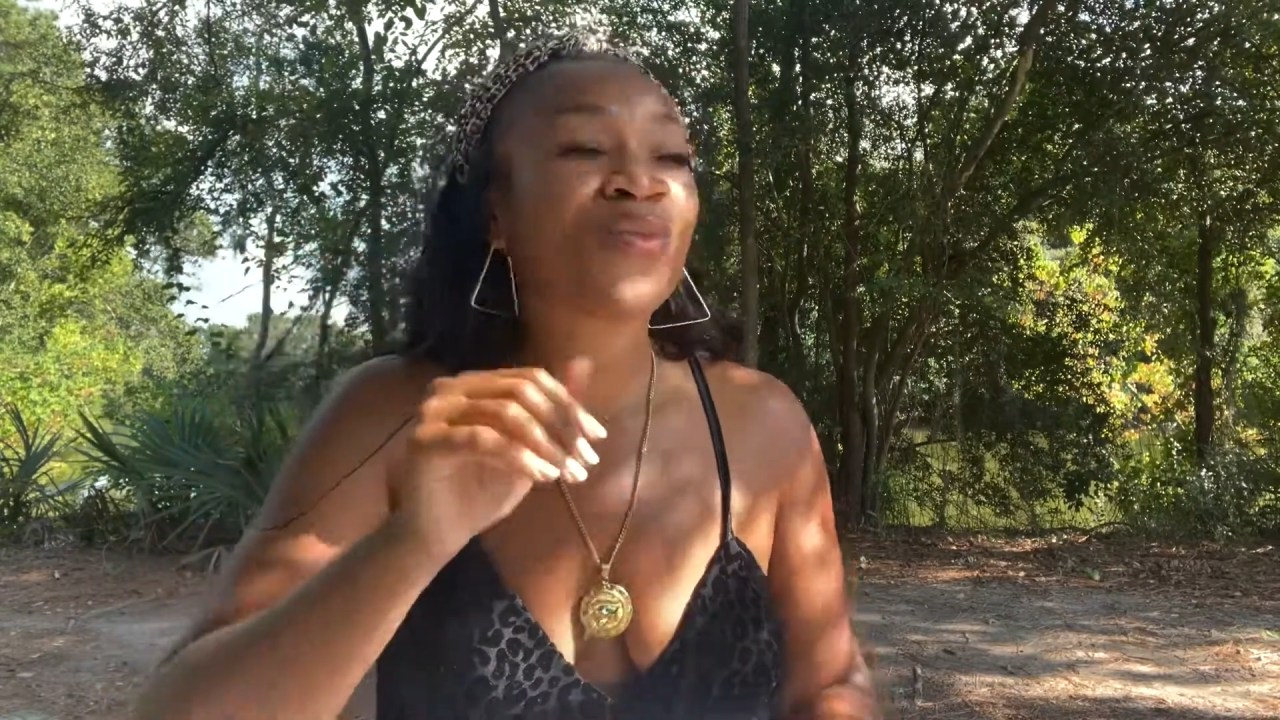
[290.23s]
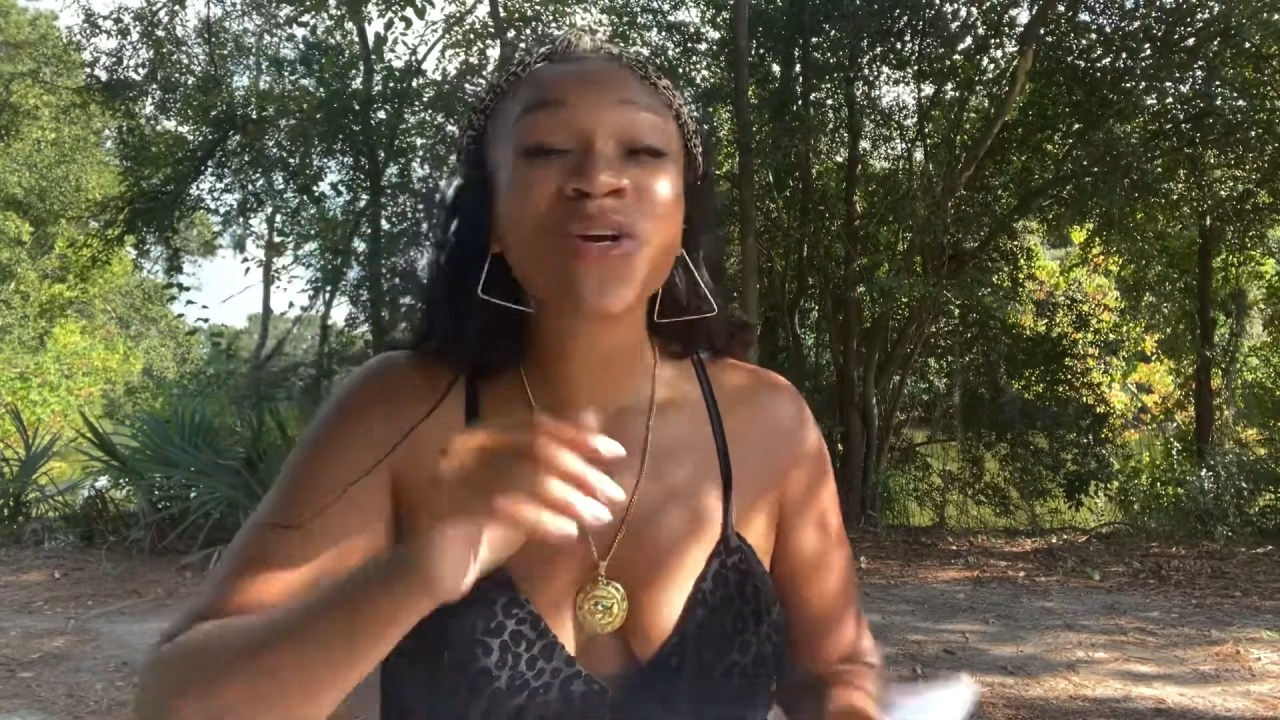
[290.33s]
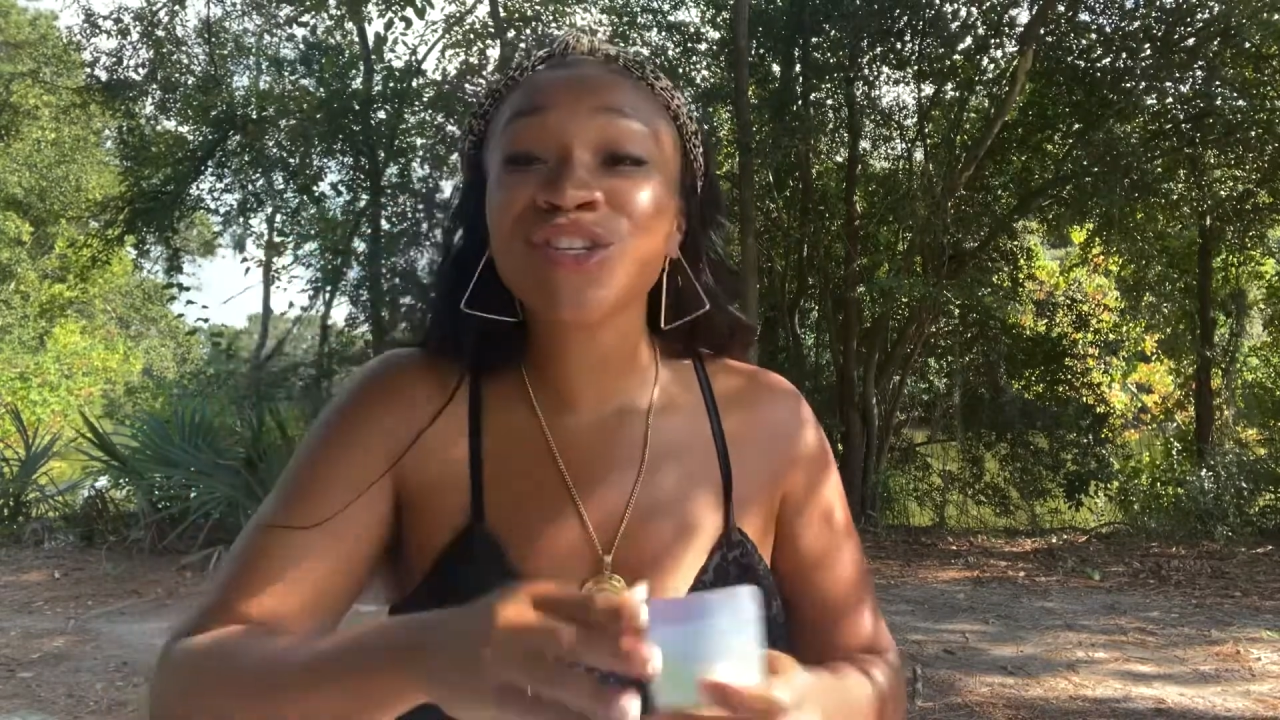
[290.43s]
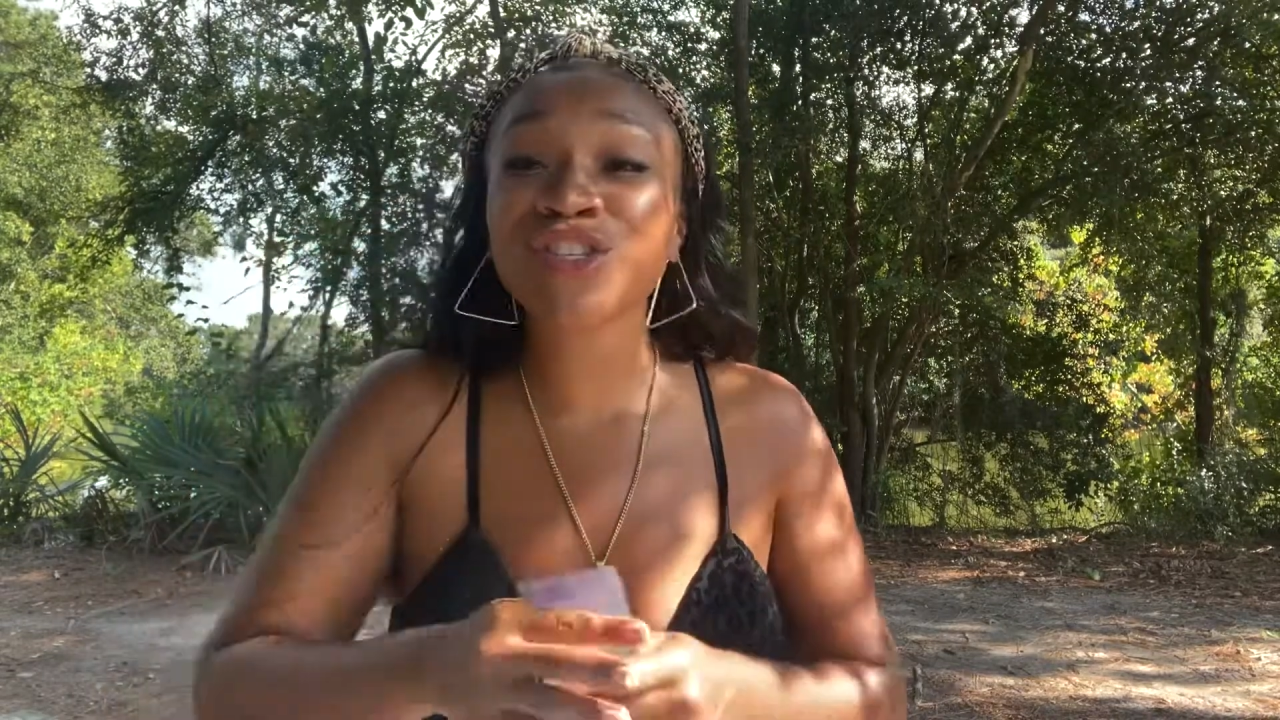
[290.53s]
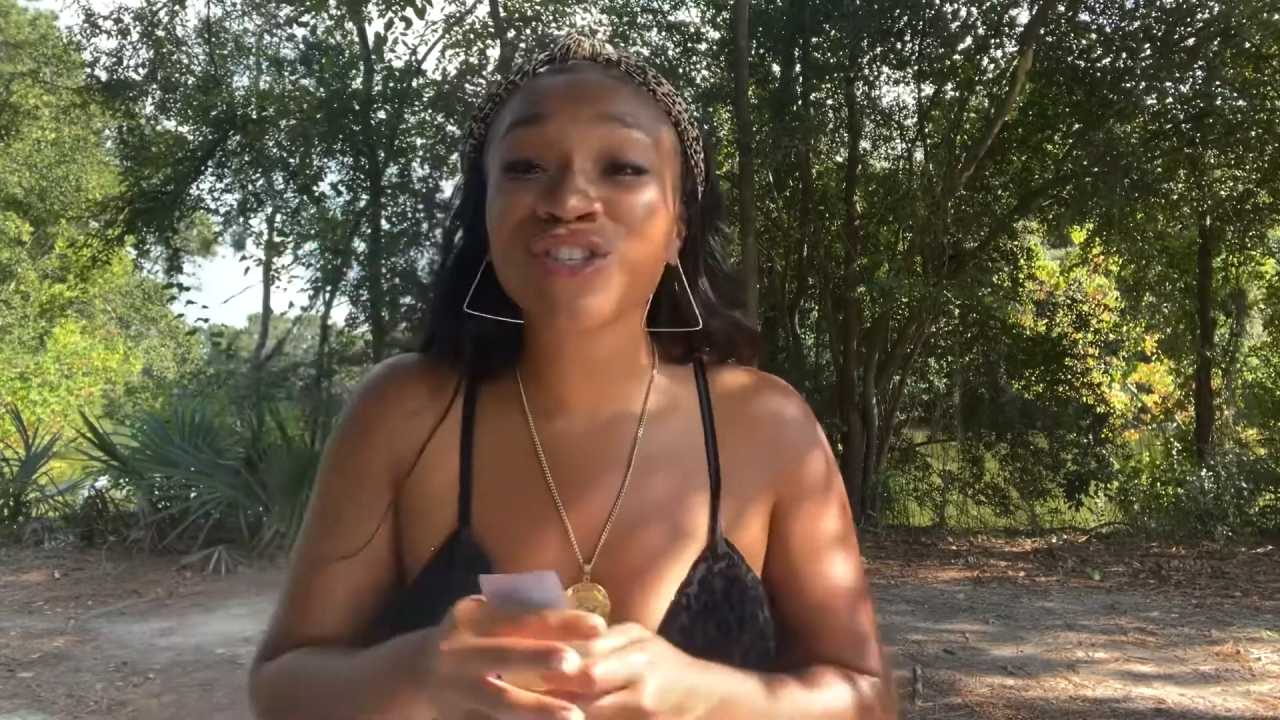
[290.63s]

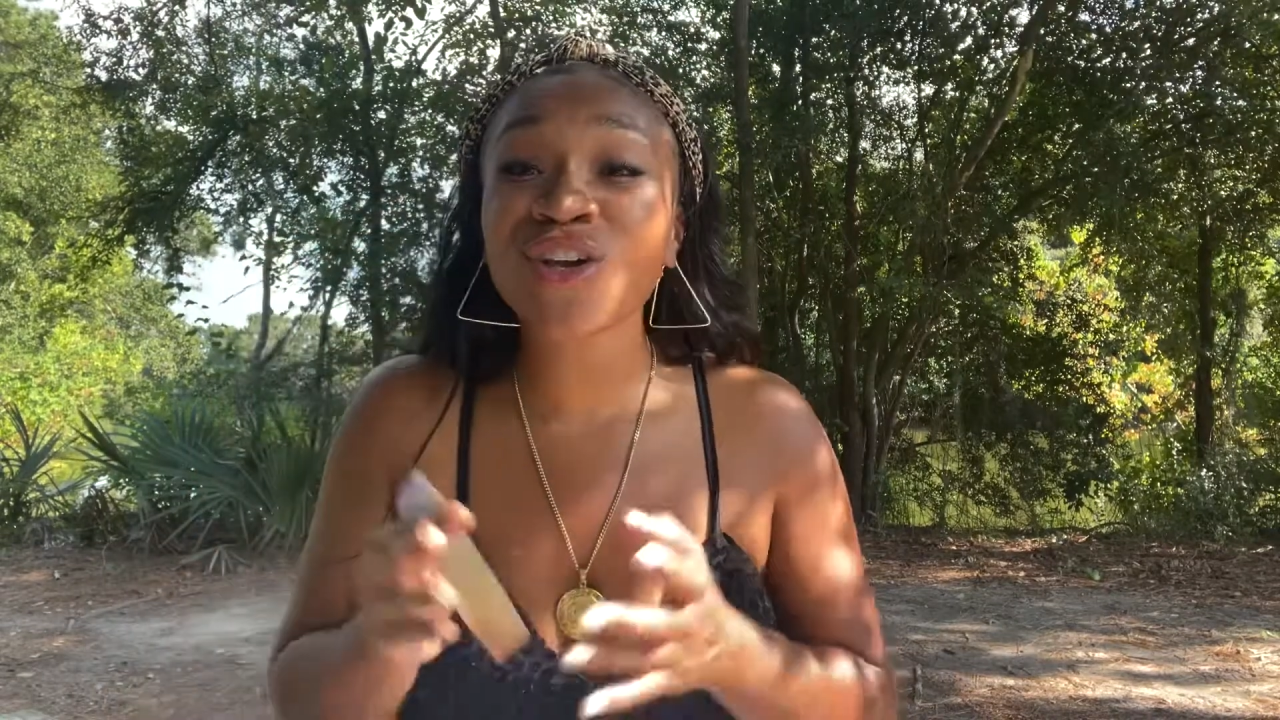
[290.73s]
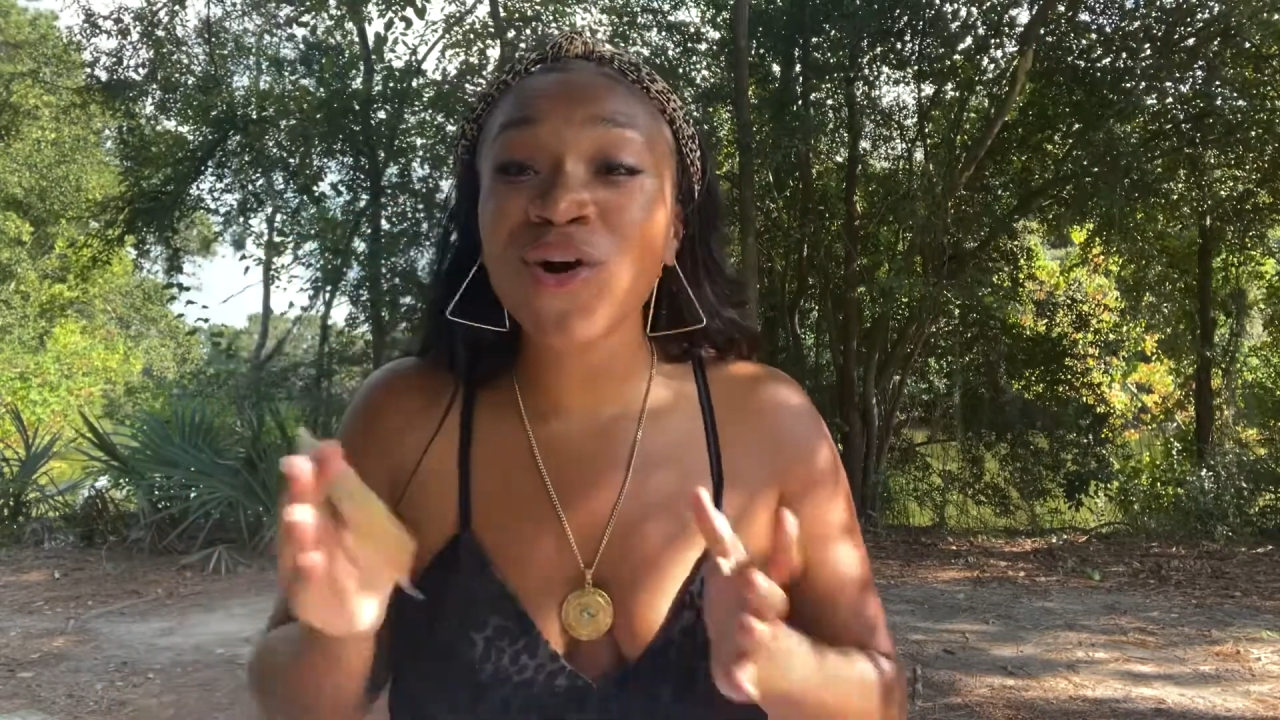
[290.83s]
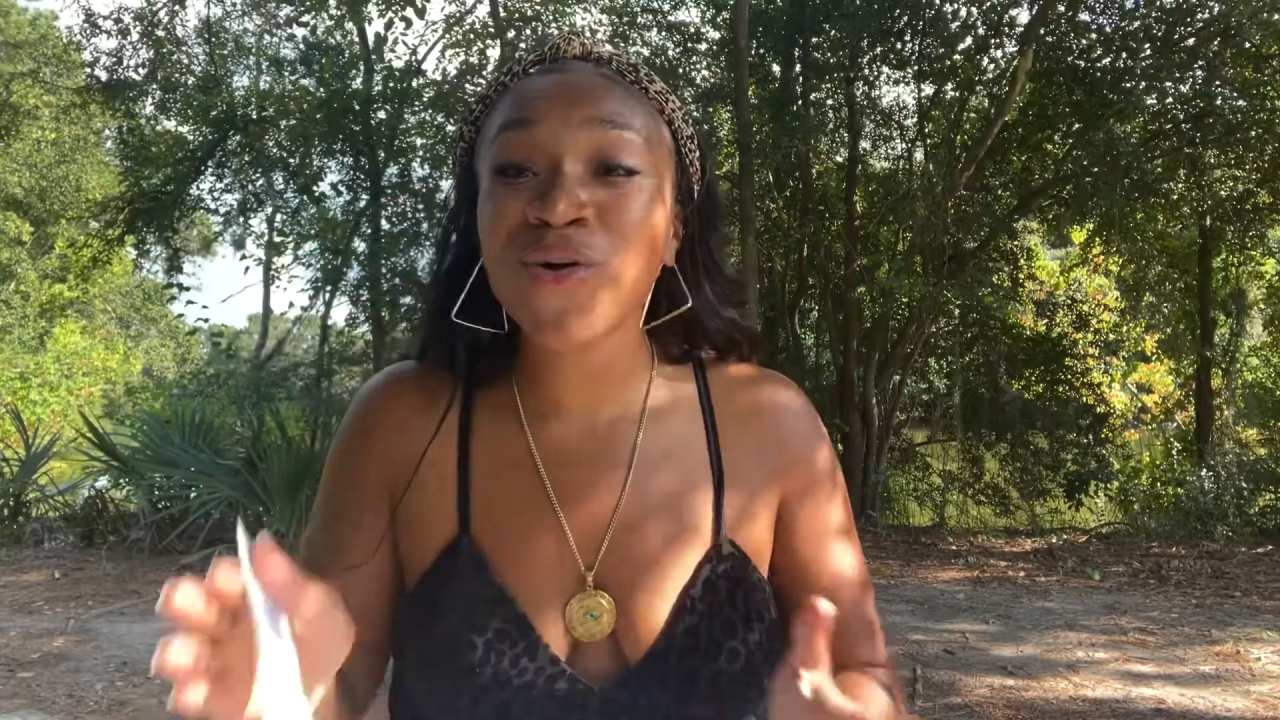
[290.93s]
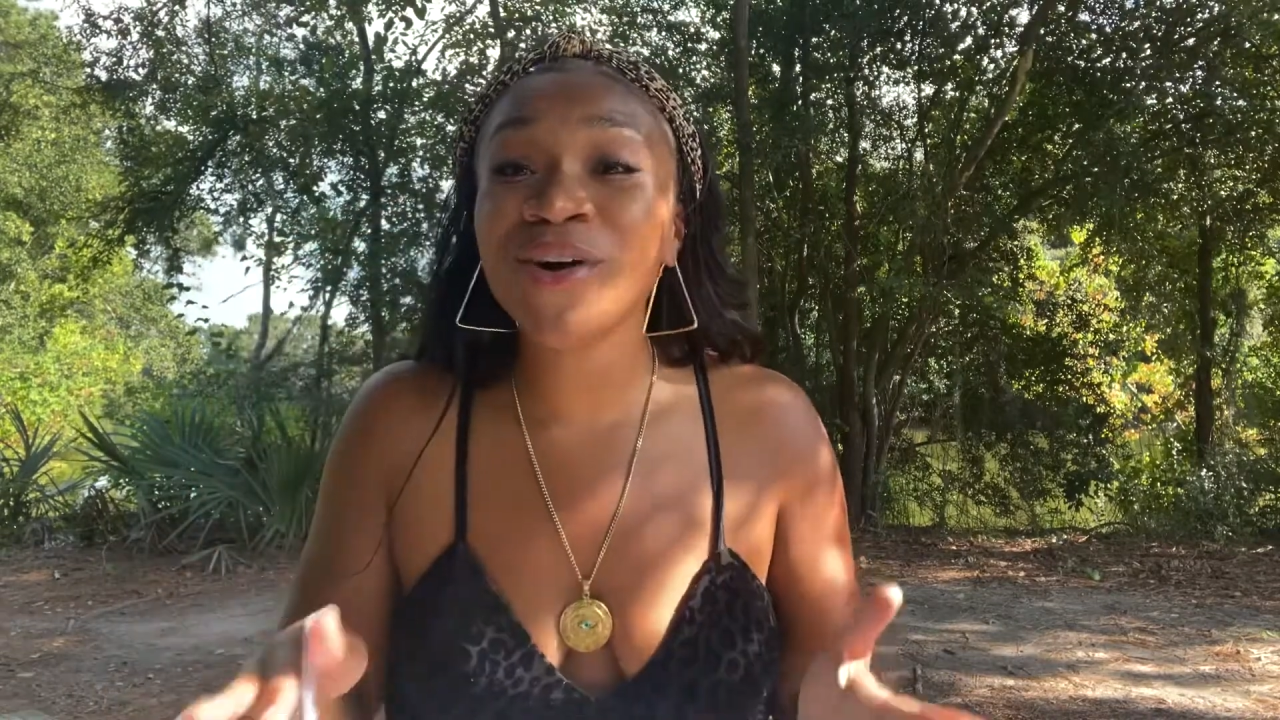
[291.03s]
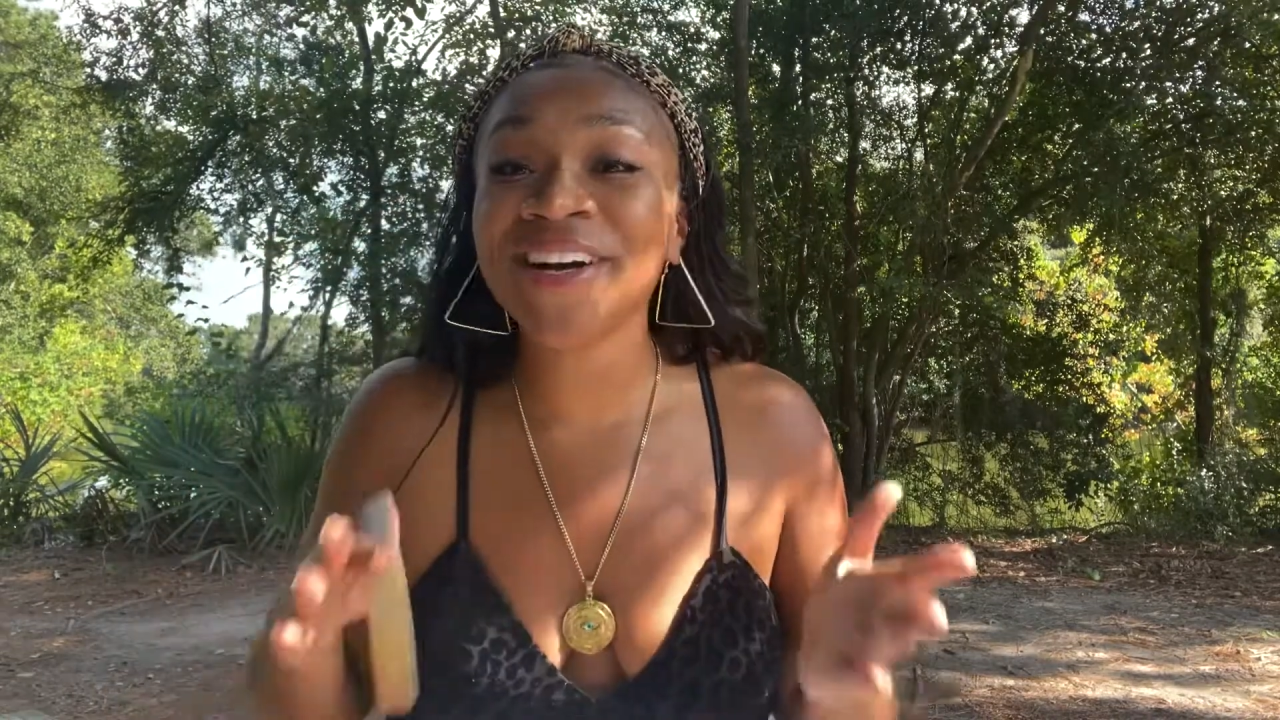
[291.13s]
We're so